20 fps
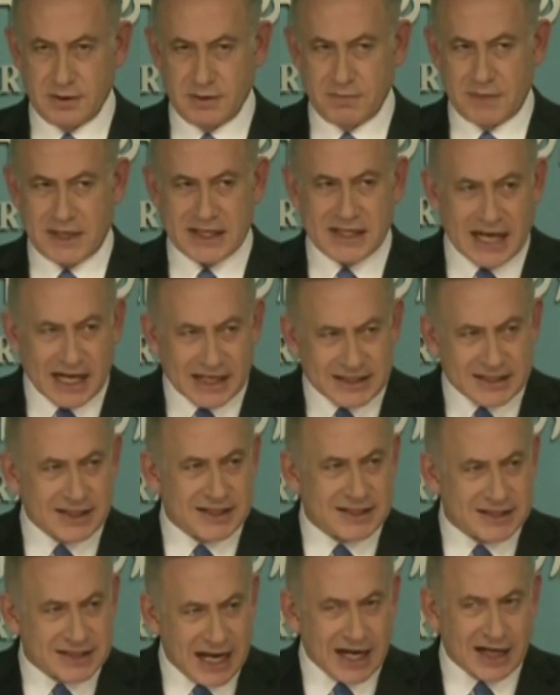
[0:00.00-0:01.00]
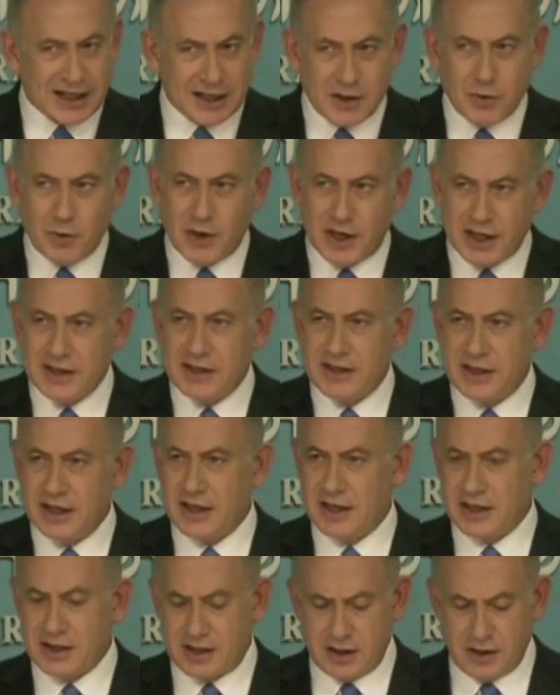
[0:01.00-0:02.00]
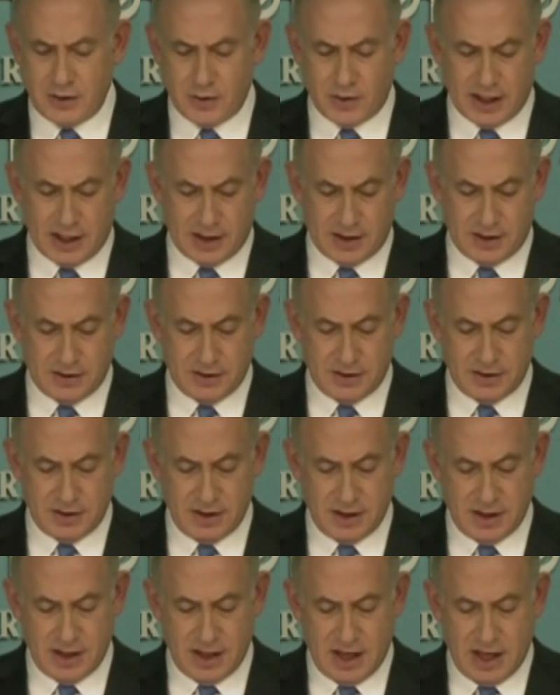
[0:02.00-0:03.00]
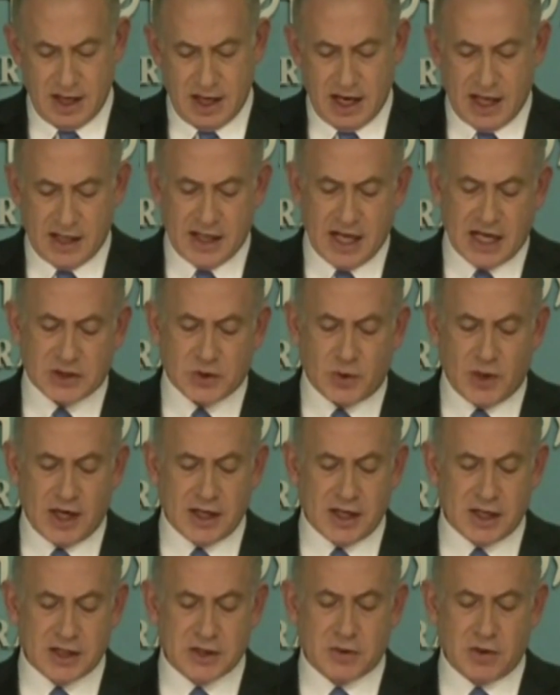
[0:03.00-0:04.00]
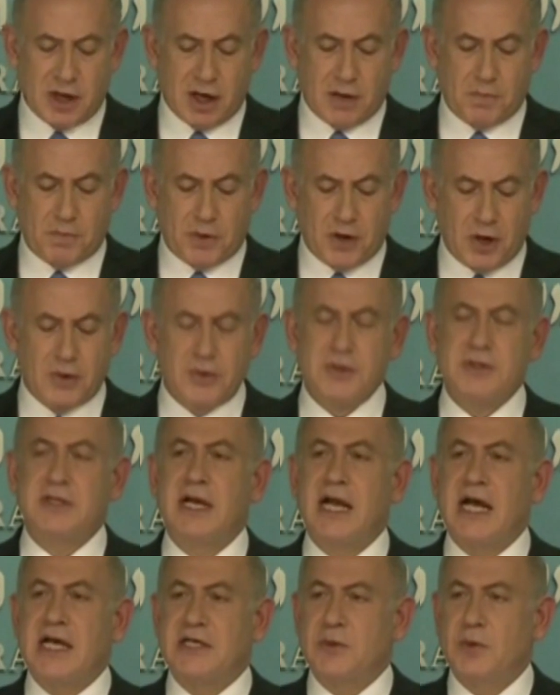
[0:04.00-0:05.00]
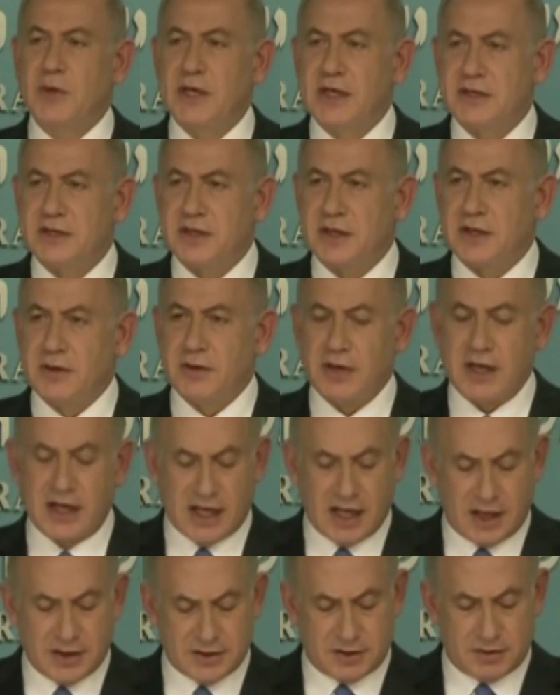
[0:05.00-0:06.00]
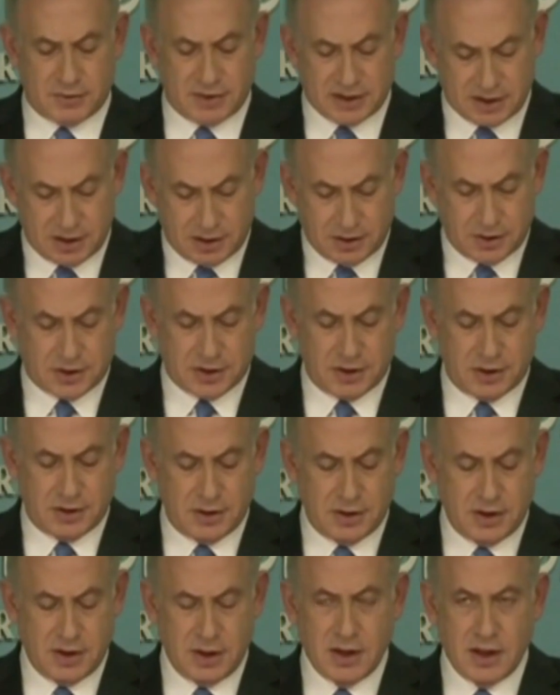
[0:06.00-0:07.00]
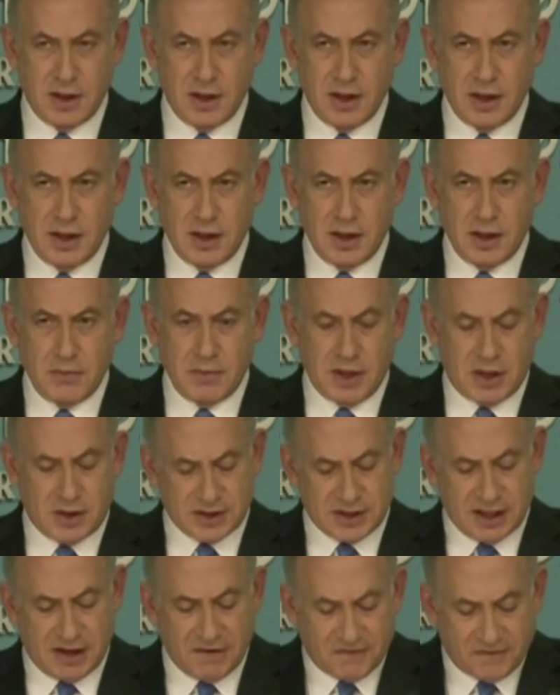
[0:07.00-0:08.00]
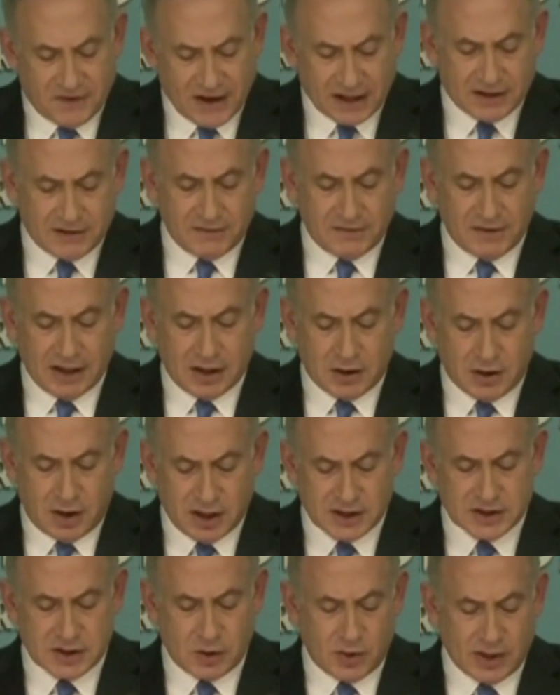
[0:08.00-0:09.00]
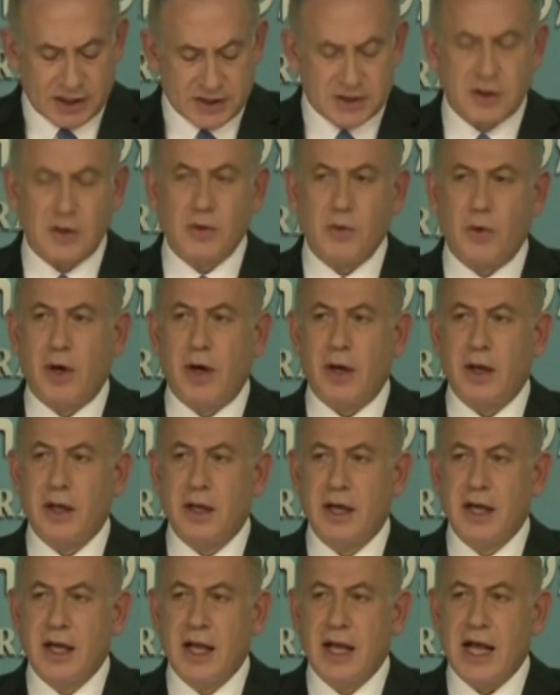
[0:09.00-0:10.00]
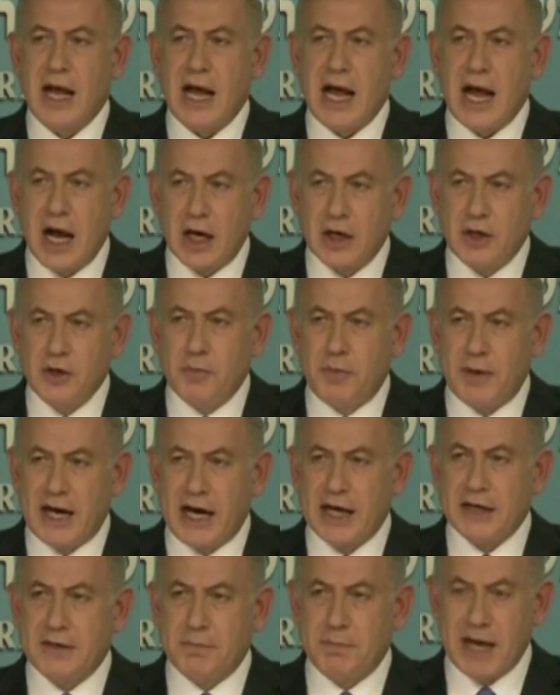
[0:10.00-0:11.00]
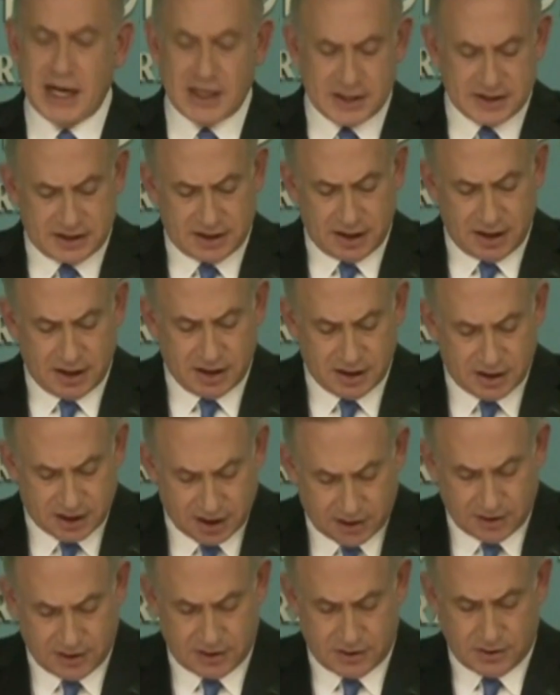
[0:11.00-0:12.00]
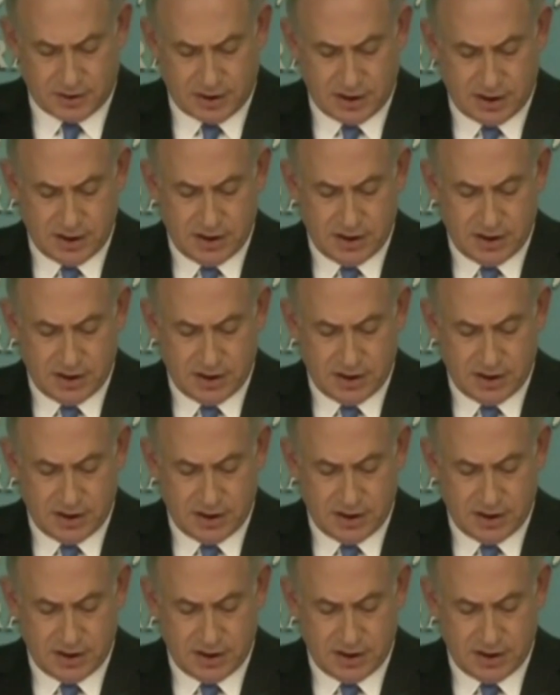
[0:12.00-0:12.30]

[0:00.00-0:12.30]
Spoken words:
But that's exactly what it did at the UN. And that's why Israel opposed last week's Security Council resolution, because it effectively calls the Western Wall occupied Palestinian territory,